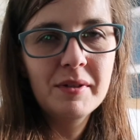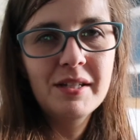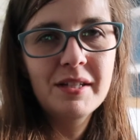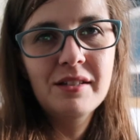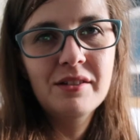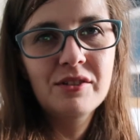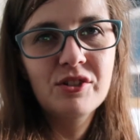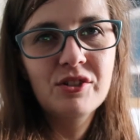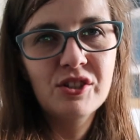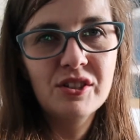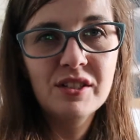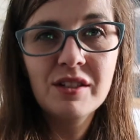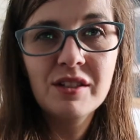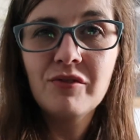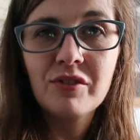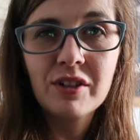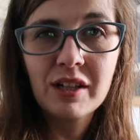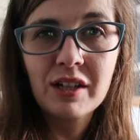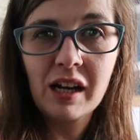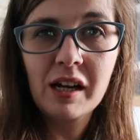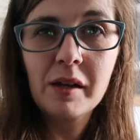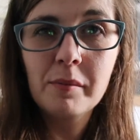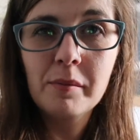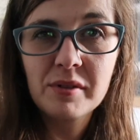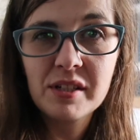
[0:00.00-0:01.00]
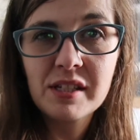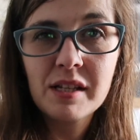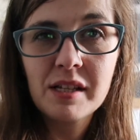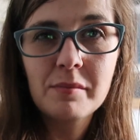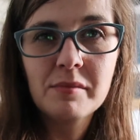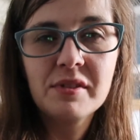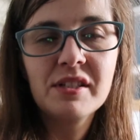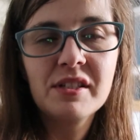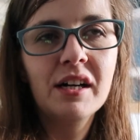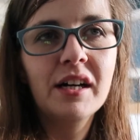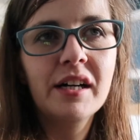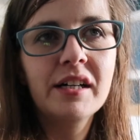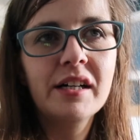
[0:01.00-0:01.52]
been just different colour but same
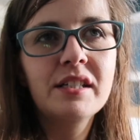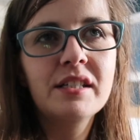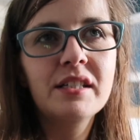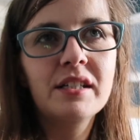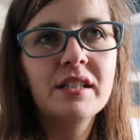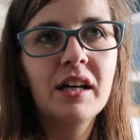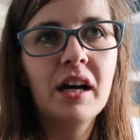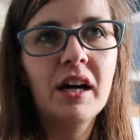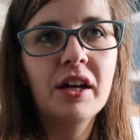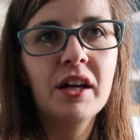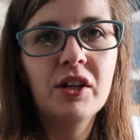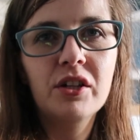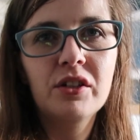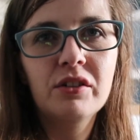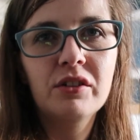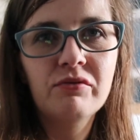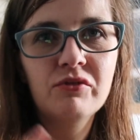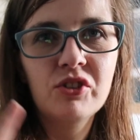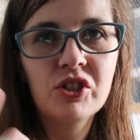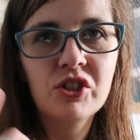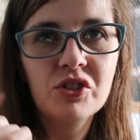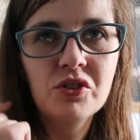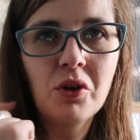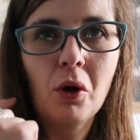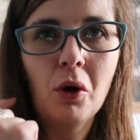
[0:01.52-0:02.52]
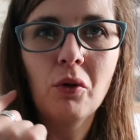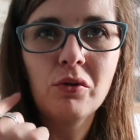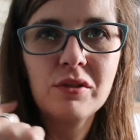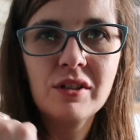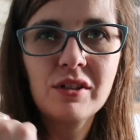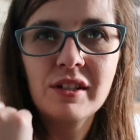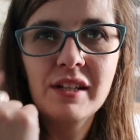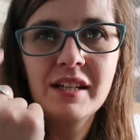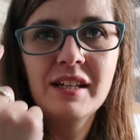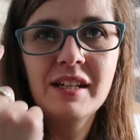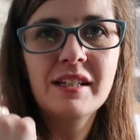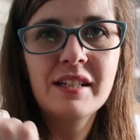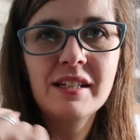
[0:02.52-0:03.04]
size, I could have just
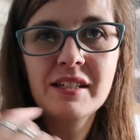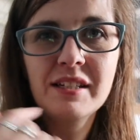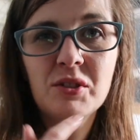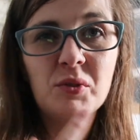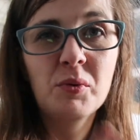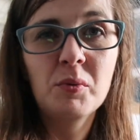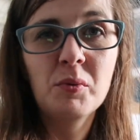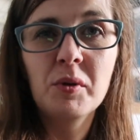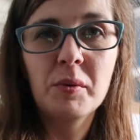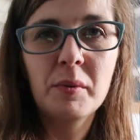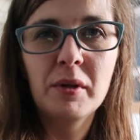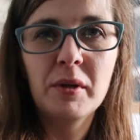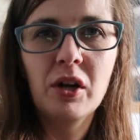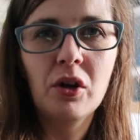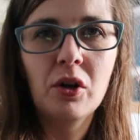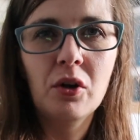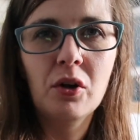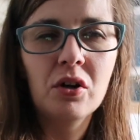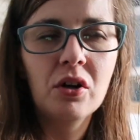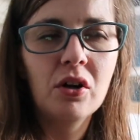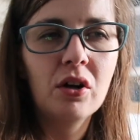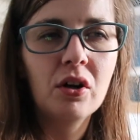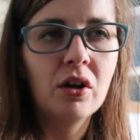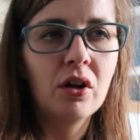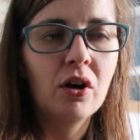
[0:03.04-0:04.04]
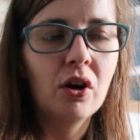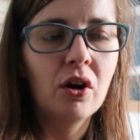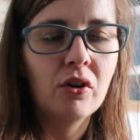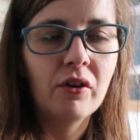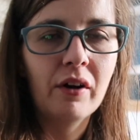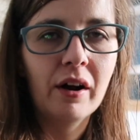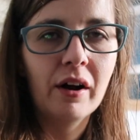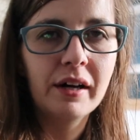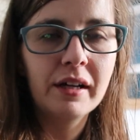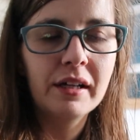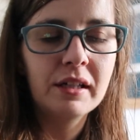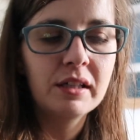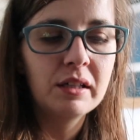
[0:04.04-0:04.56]
alternated it so it would have been a lot
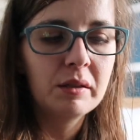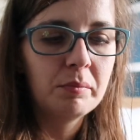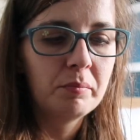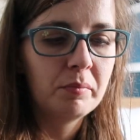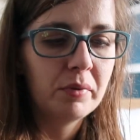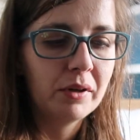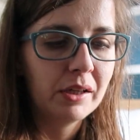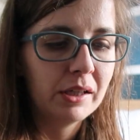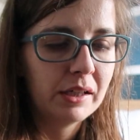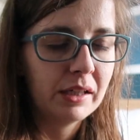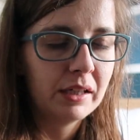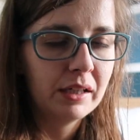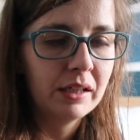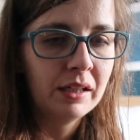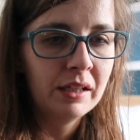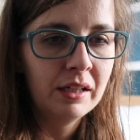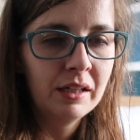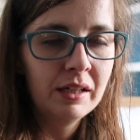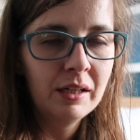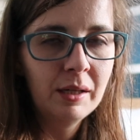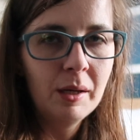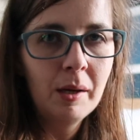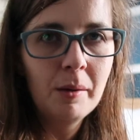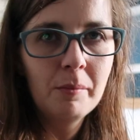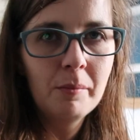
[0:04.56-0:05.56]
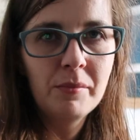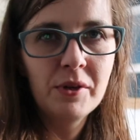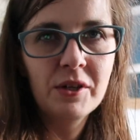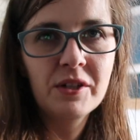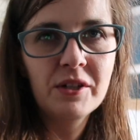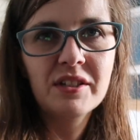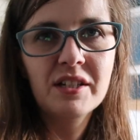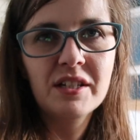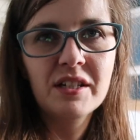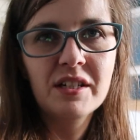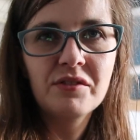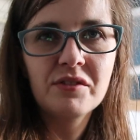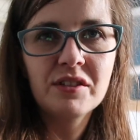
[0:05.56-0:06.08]
alright. But because
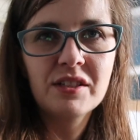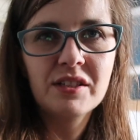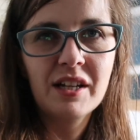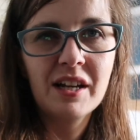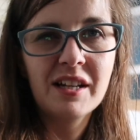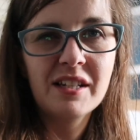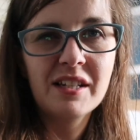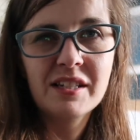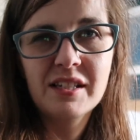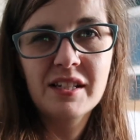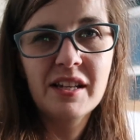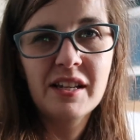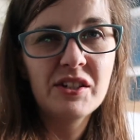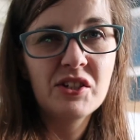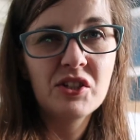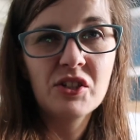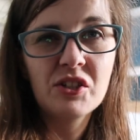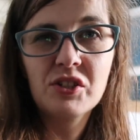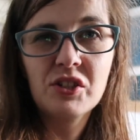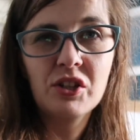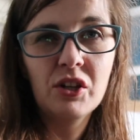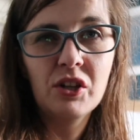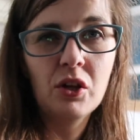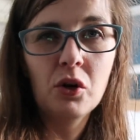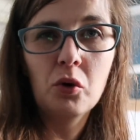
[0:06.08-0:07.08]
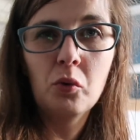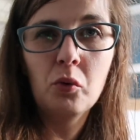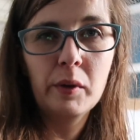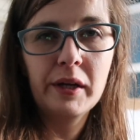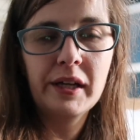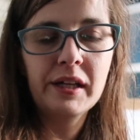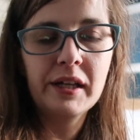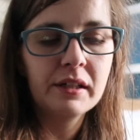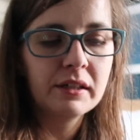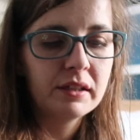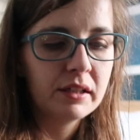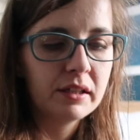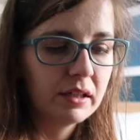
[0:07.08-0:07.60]
they're different sizes, it's just going to look
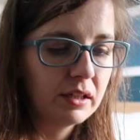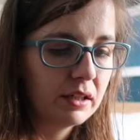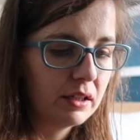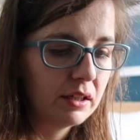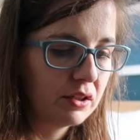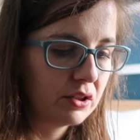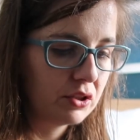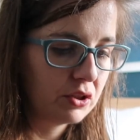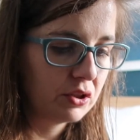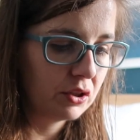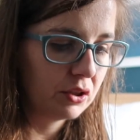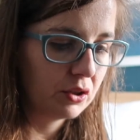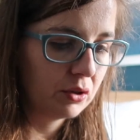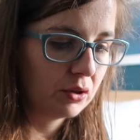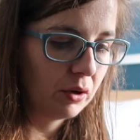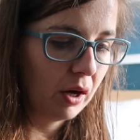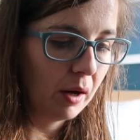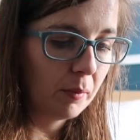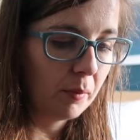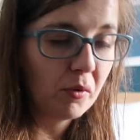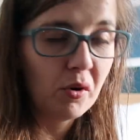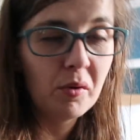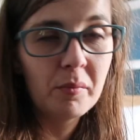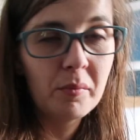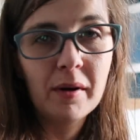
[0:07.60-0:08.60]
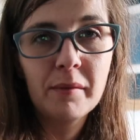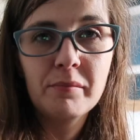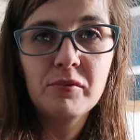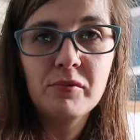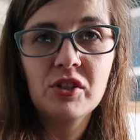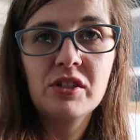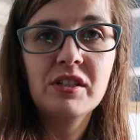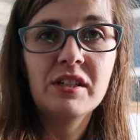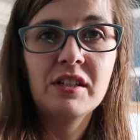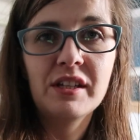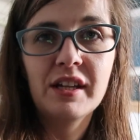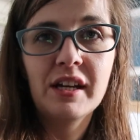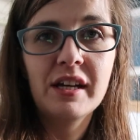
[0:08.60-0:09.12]
weird. So I brought them up
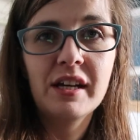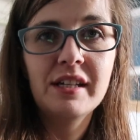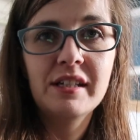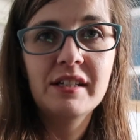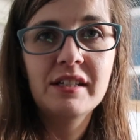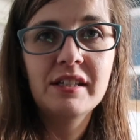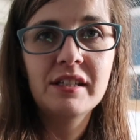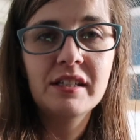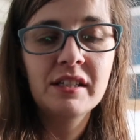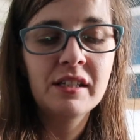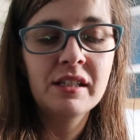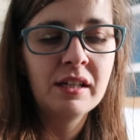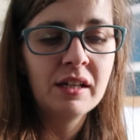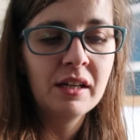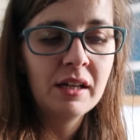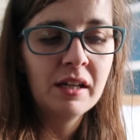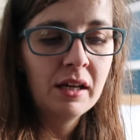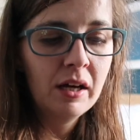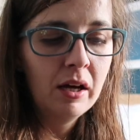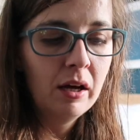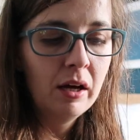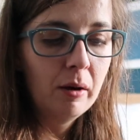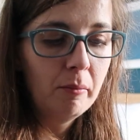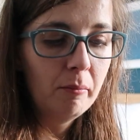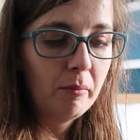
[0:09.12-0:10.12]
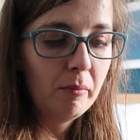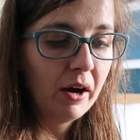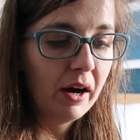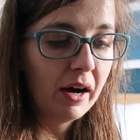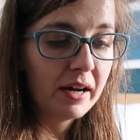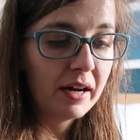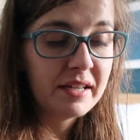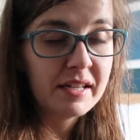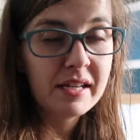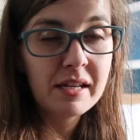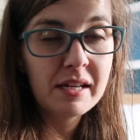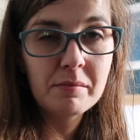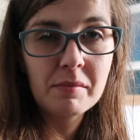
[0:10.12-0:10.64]
just in case. But I
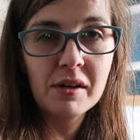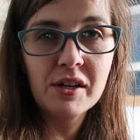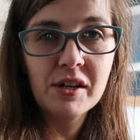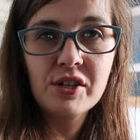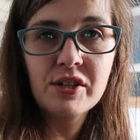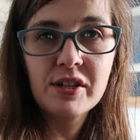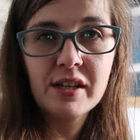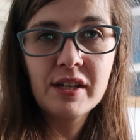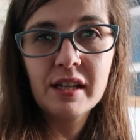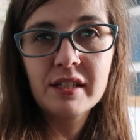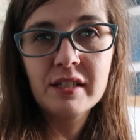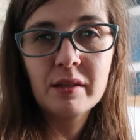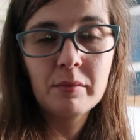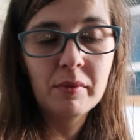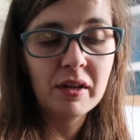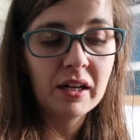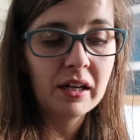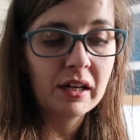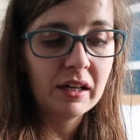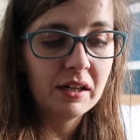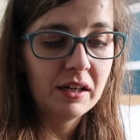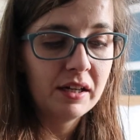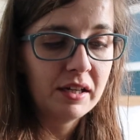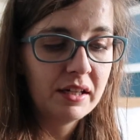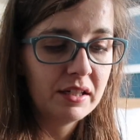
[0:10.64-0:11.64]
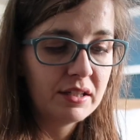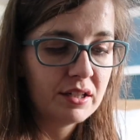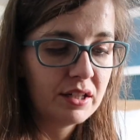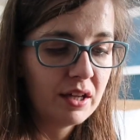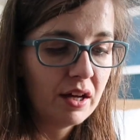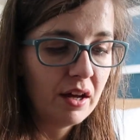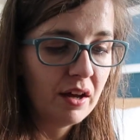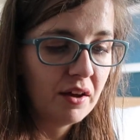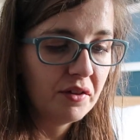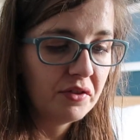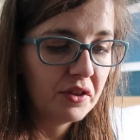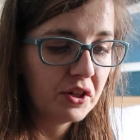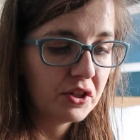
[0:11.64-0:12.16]
did manage to get some in Claire's.
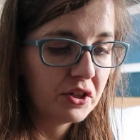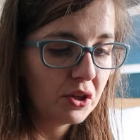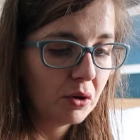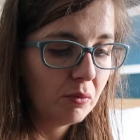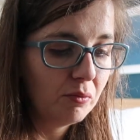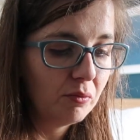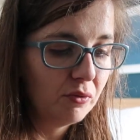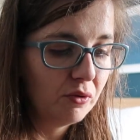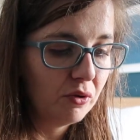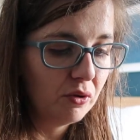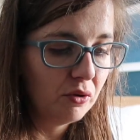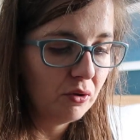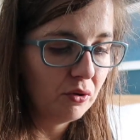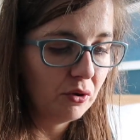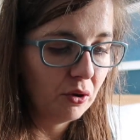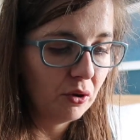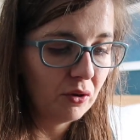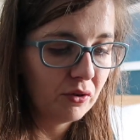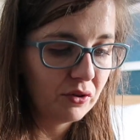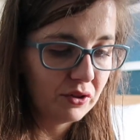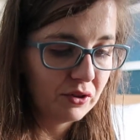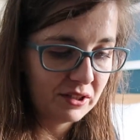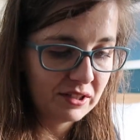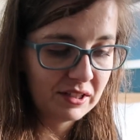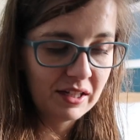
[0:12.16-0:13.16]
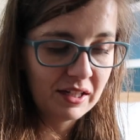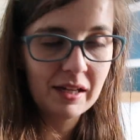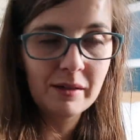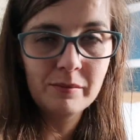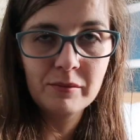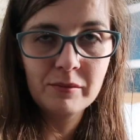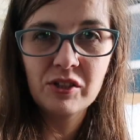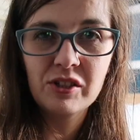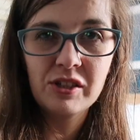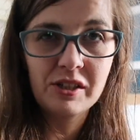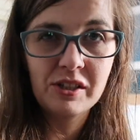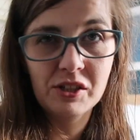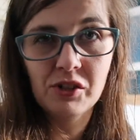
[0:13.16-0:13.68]
They don't look the same
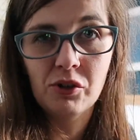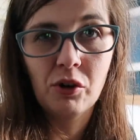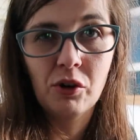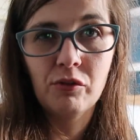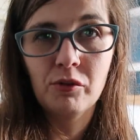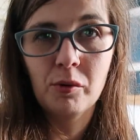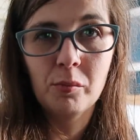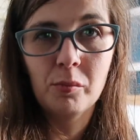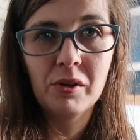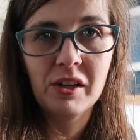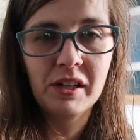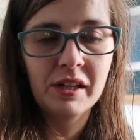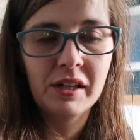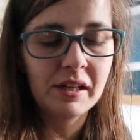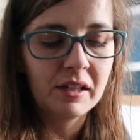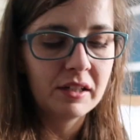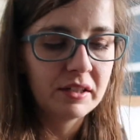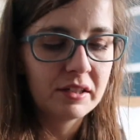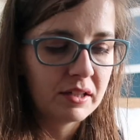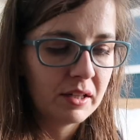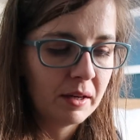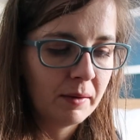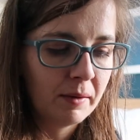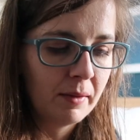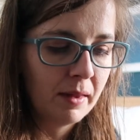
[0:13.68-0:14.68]
because these are not from Claire's.